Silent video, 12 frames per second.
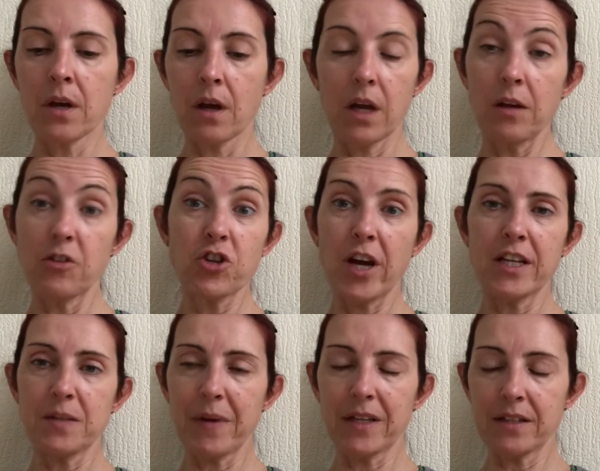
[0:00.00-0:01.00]
in
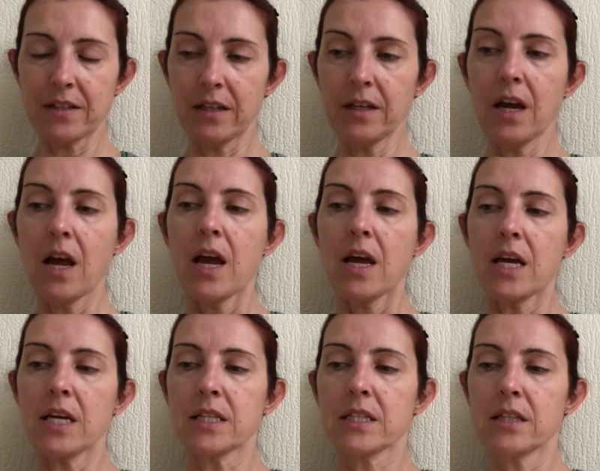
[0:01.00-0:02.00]
Chinese medicine,
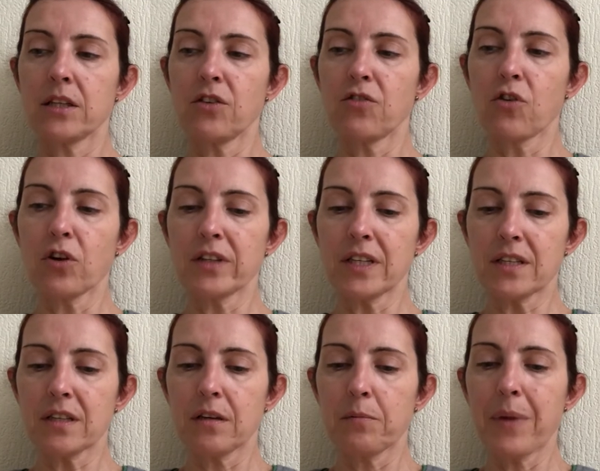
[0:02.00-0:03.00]
you've got this
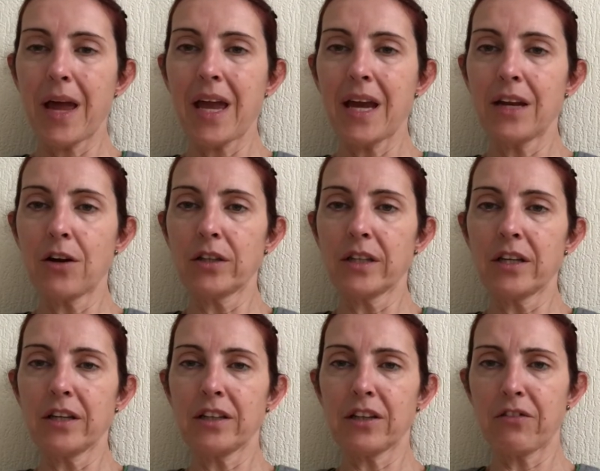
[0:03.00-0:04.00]
pain
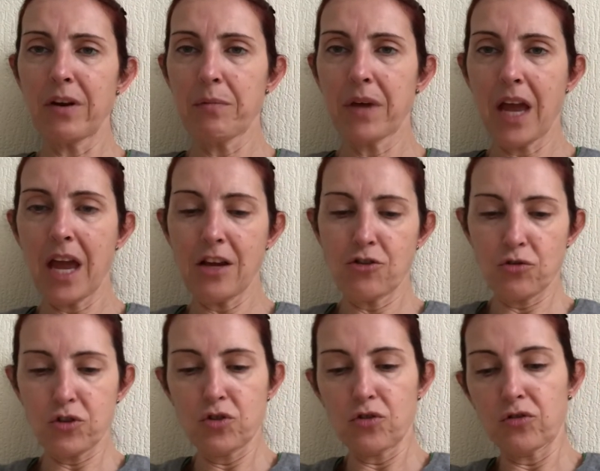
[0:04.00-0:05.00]
underneath the rib cage, or
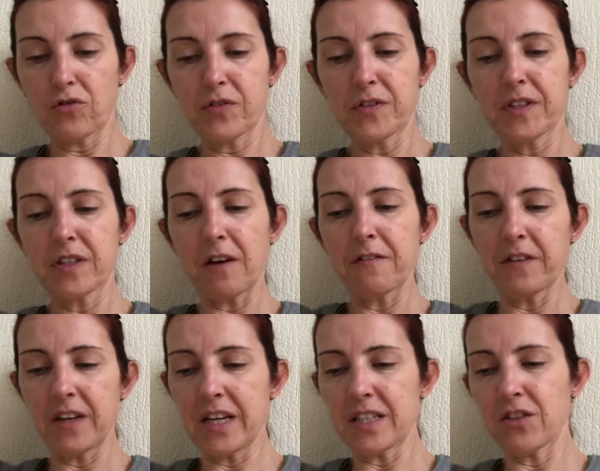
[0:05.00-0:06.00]
sort of
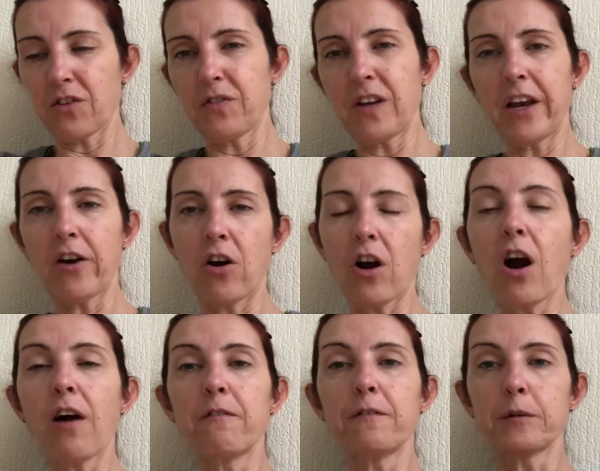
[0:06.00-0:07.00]
stuffiness, you're feeling
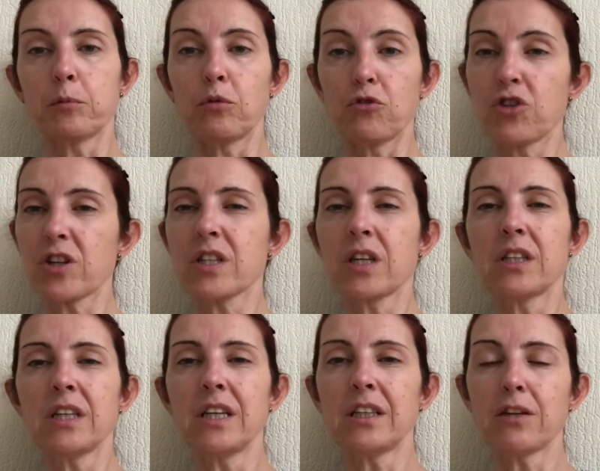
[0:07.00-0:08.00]
uncomfortable just
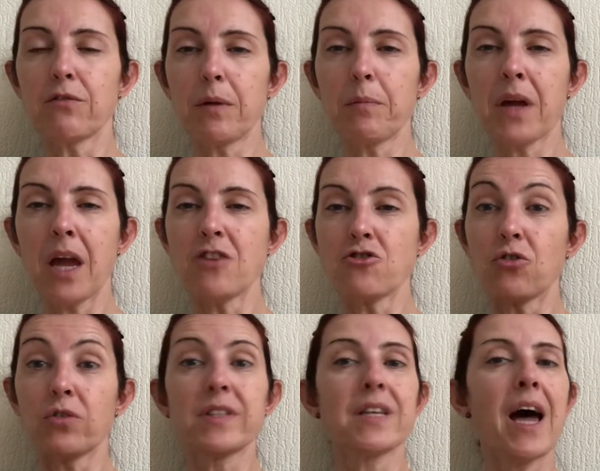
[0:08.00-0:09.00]
underneath the rib cage,
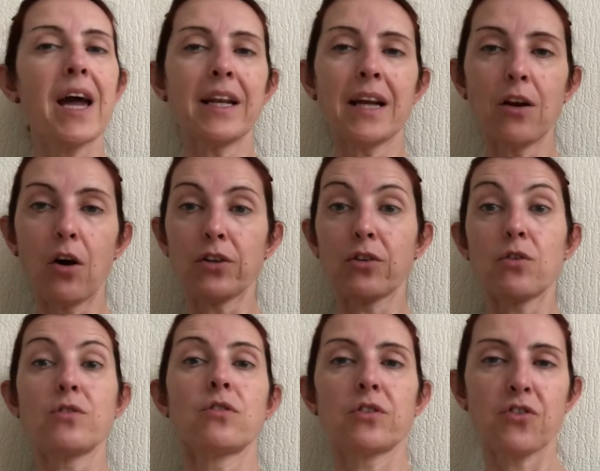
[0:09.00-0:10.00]
you're sighing a lot
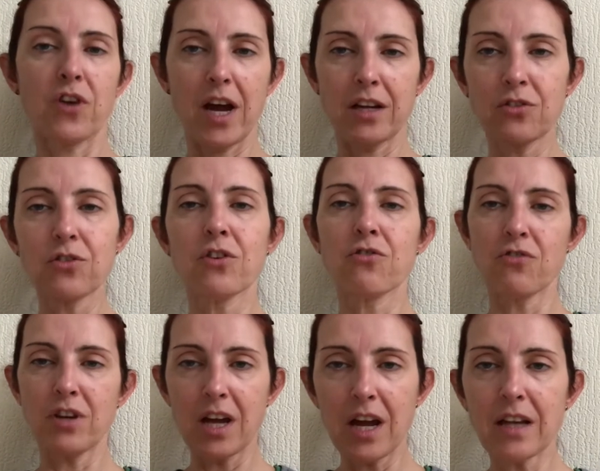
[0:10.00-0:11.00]
because you're trying to
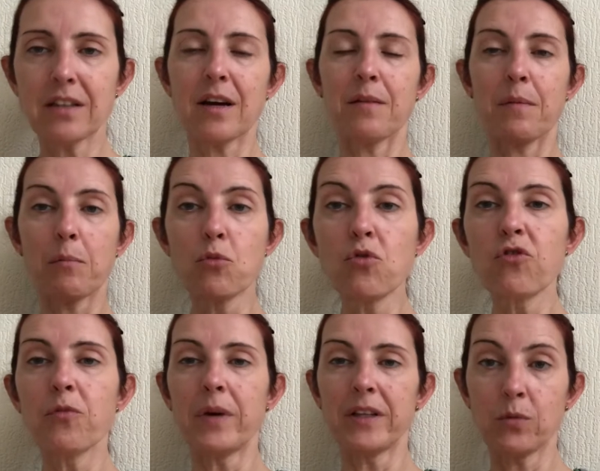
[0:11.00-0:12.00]
create a
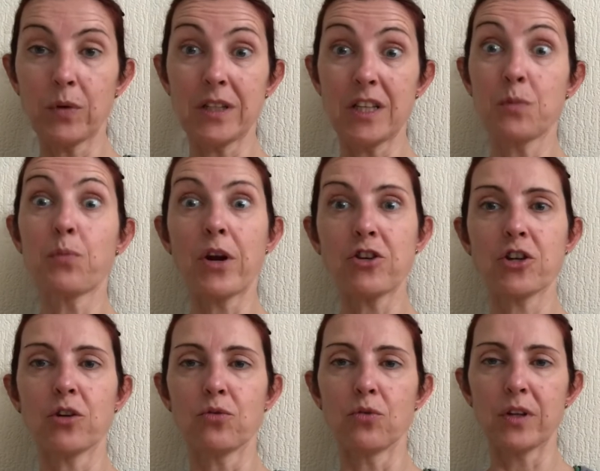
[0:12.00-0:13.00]
movement with this
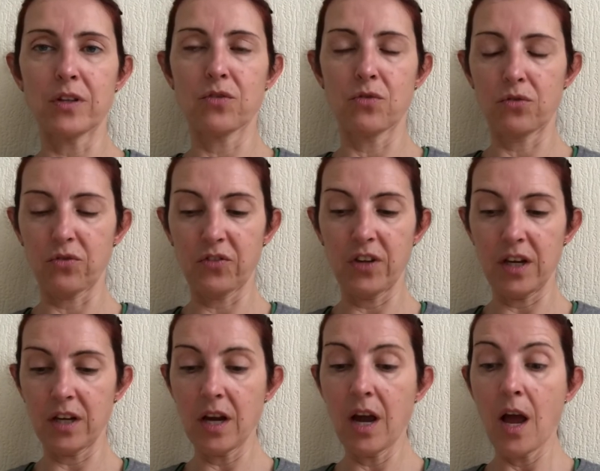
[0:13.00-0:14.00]
pressure cooker sort of thing.